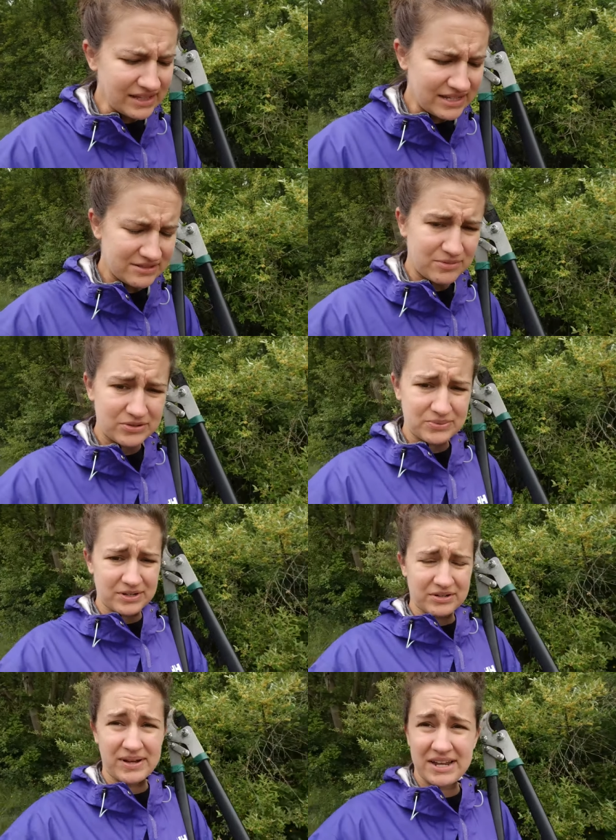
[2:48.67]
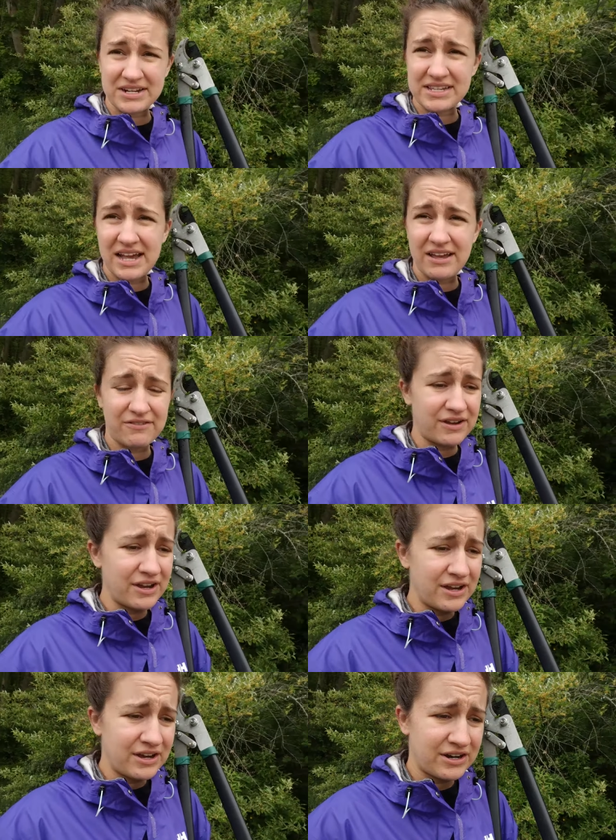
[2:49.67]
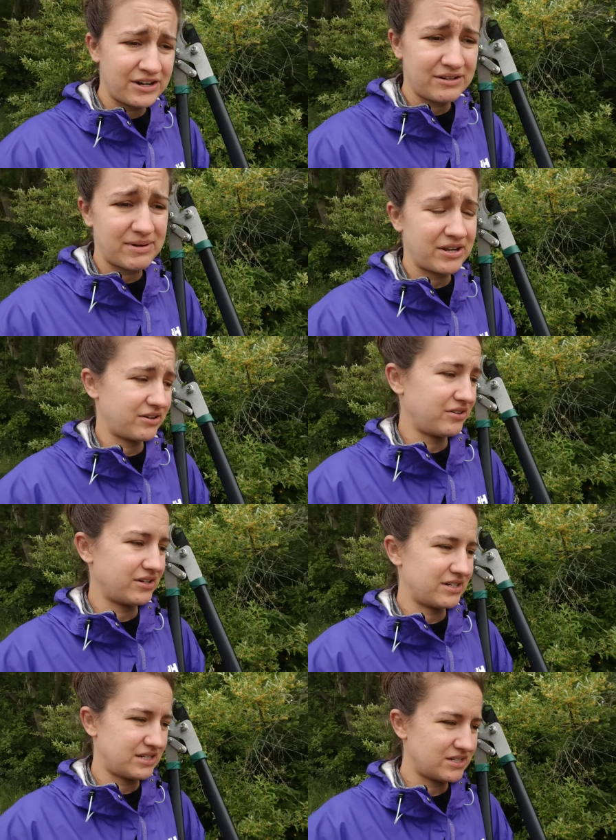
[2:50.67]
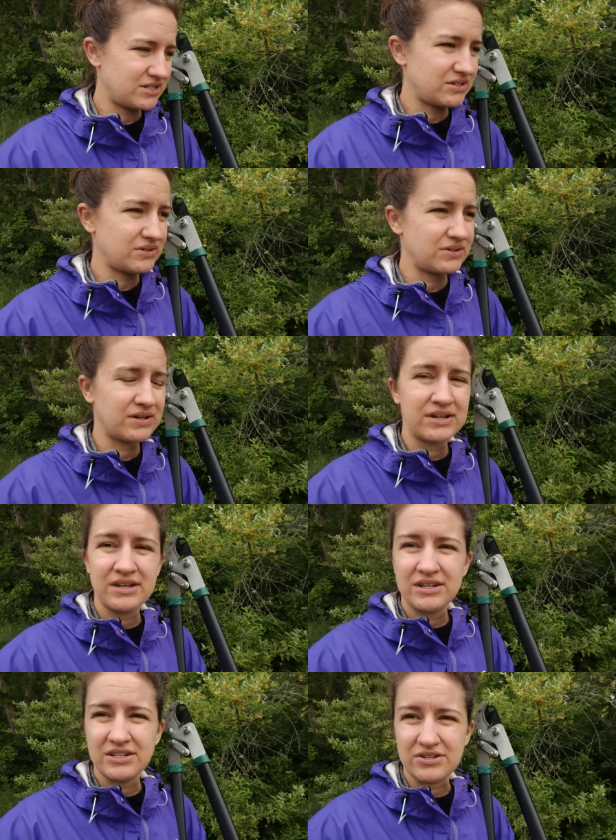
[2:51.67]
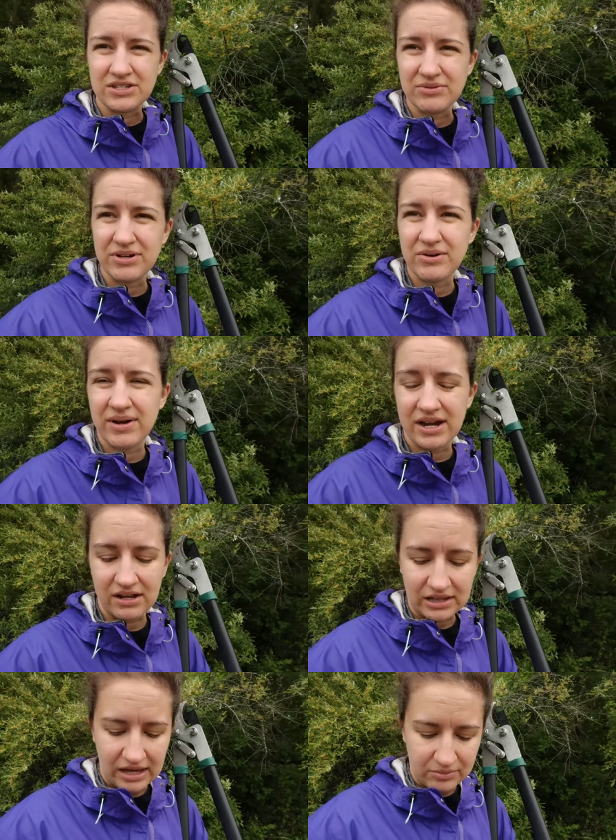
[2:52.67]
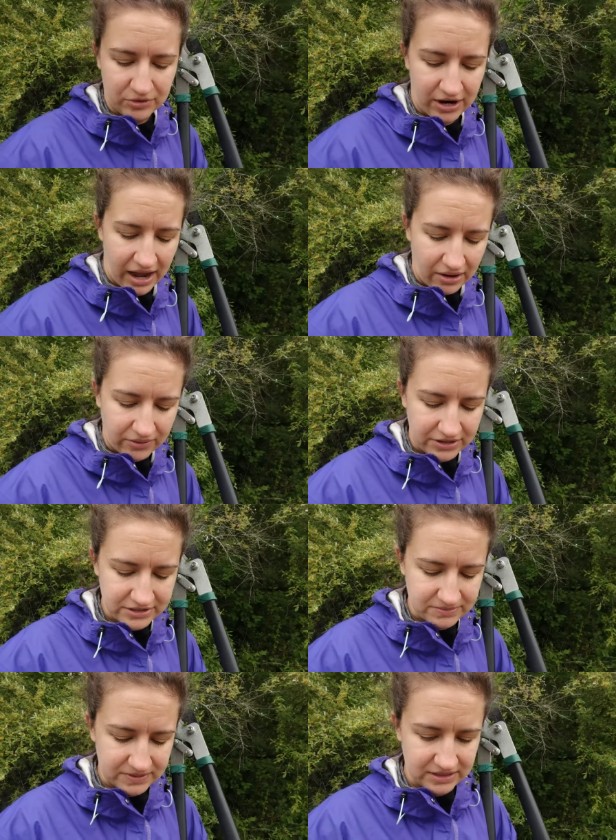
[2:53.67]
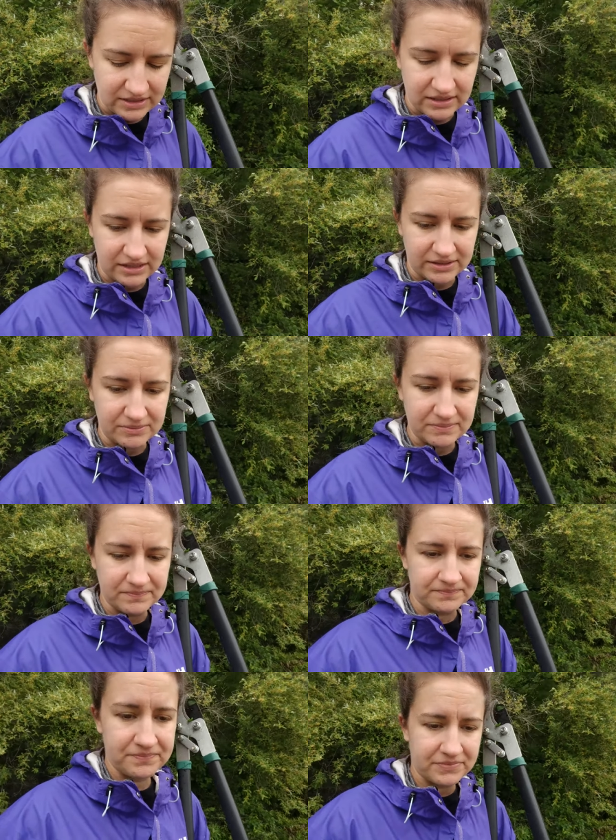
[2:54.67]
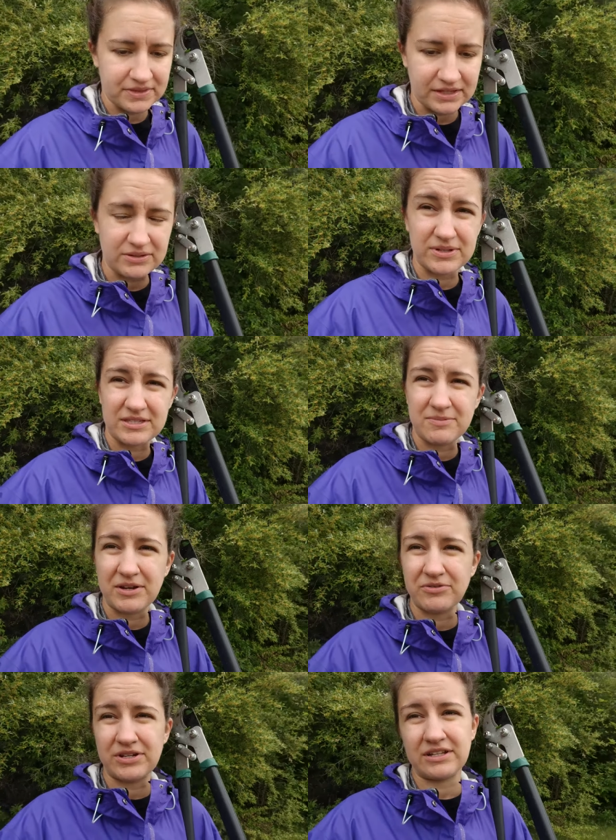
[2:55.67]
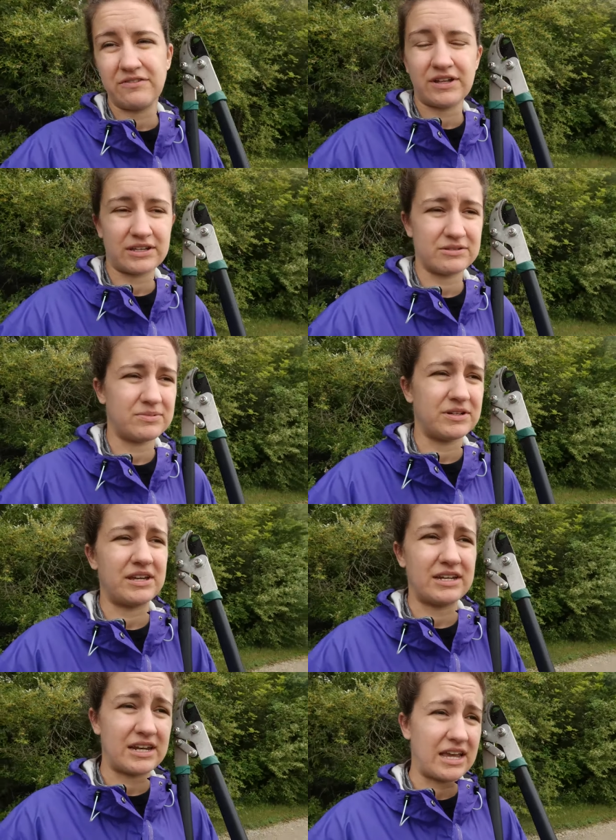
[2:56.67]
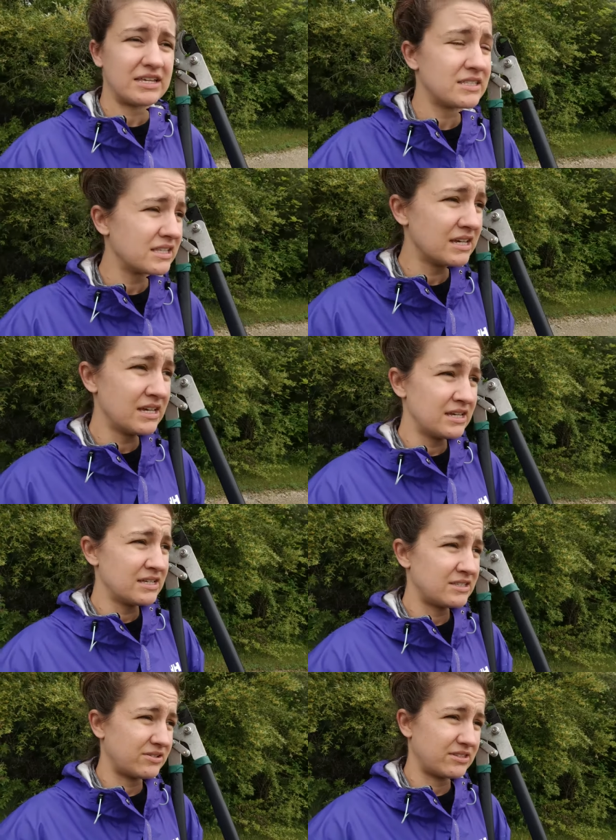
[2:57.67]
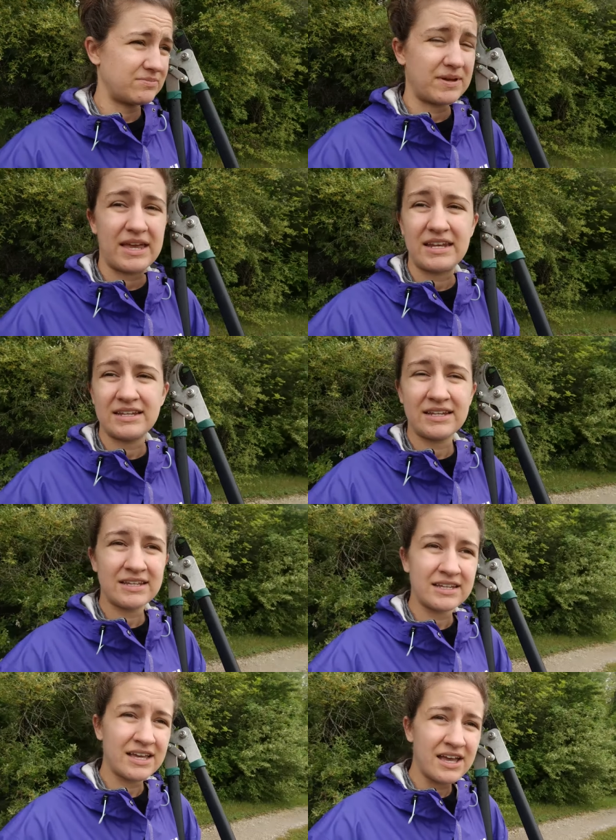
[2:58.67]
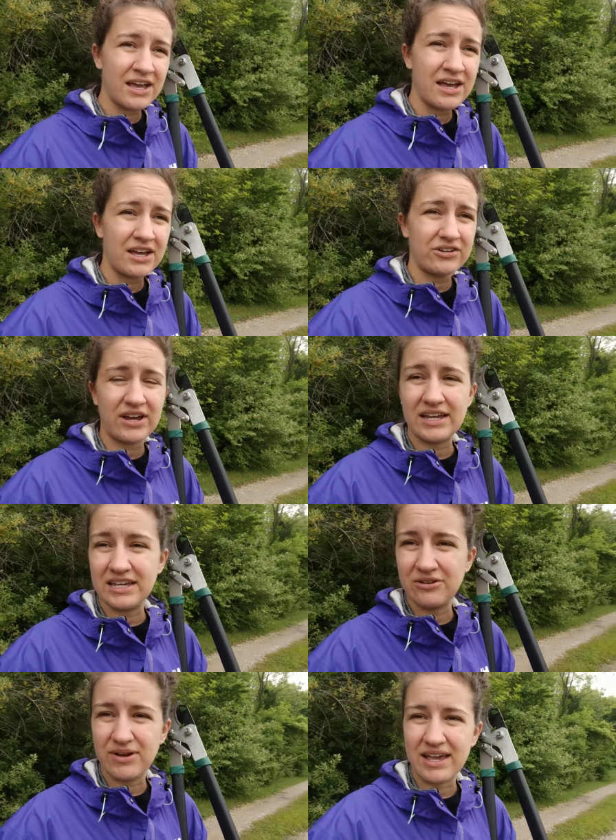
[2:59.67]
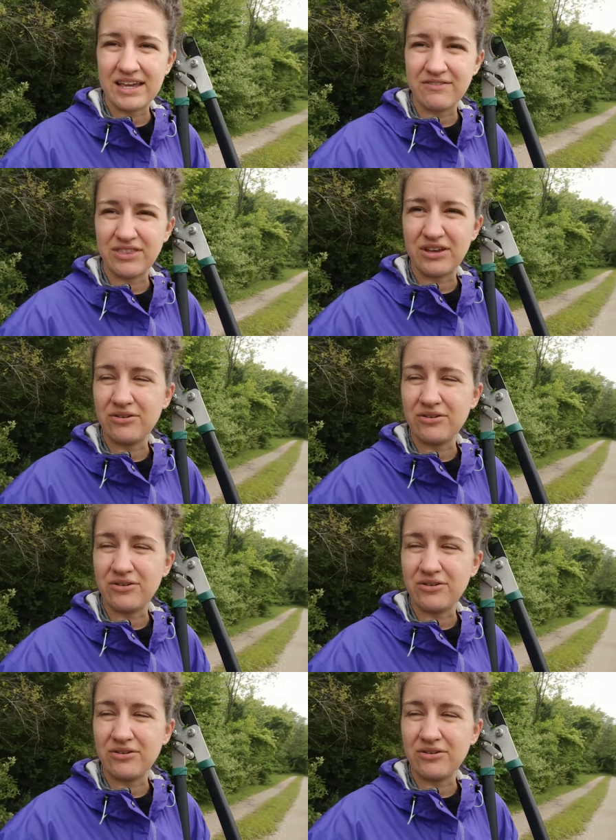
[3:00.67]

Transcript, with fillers: At least most workawayers I've heard about or looked into usually require a lot more hours, but um, this one's been really flexible and nice. So it's been a great getaway, even